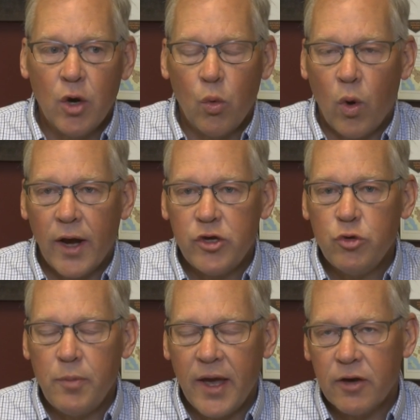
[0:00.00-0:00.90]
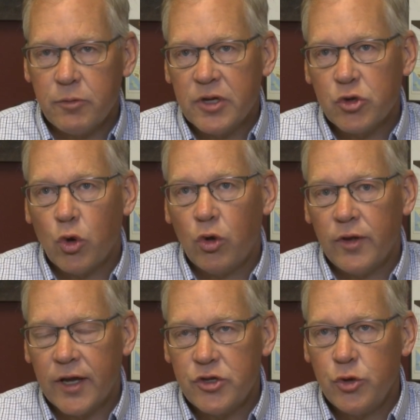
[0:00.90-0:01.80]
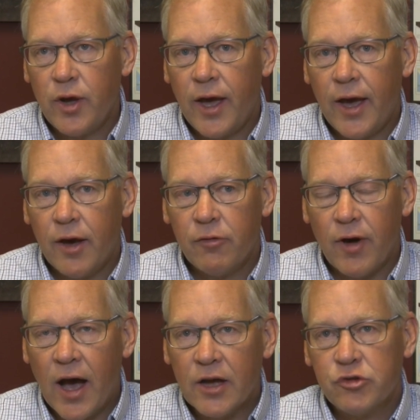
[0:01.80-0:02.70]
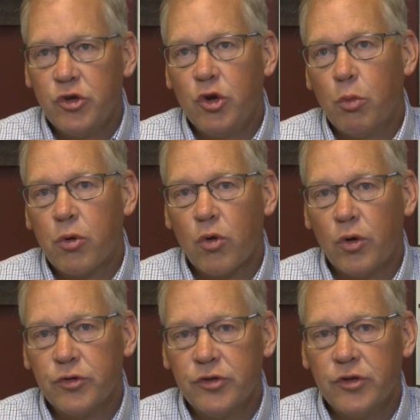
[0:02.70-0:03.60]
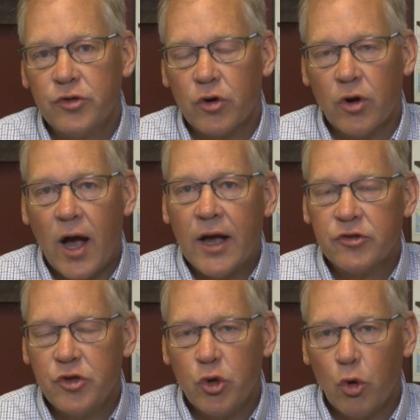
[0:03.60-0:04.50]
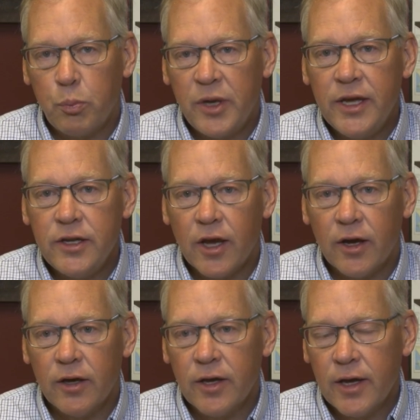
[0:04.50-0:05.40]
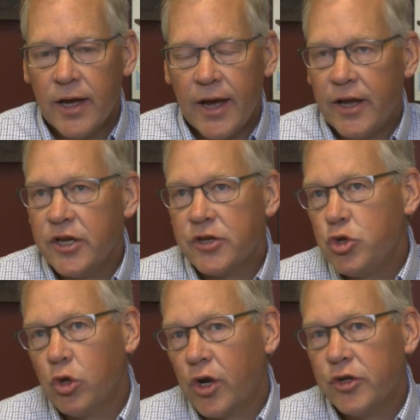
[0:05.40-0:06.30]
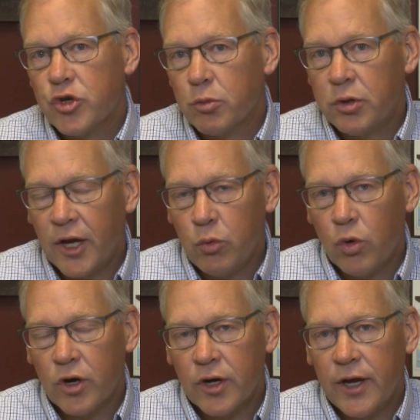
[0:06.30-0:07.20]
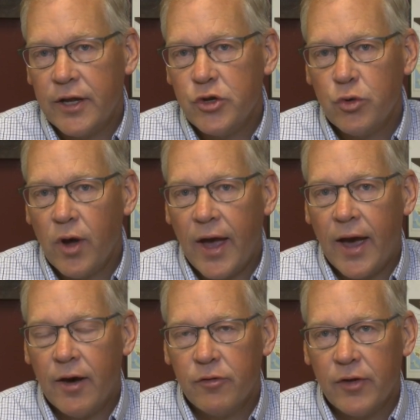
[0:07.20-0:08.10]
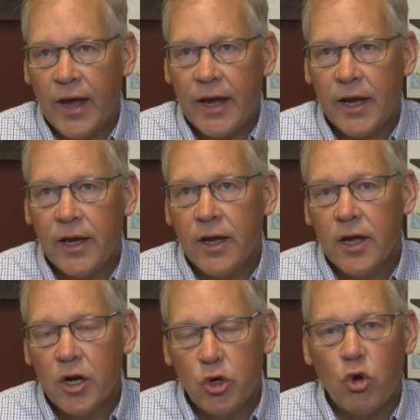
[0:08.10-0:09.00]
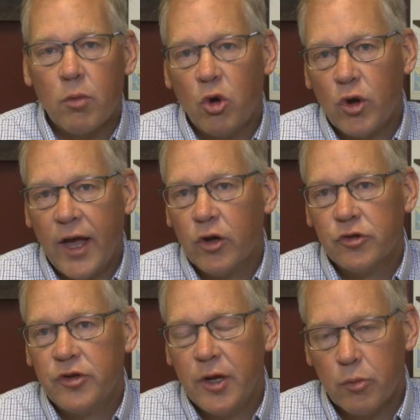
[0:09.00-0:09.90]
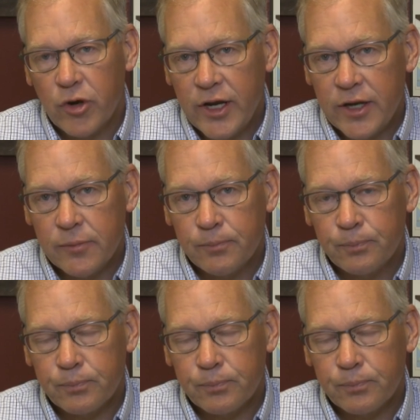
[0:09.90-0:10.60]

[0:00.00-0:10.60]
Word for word: why you may have been told that you have osteoporosis or osteopenia, and yet you look at your blood work and you have a normal calcium reading.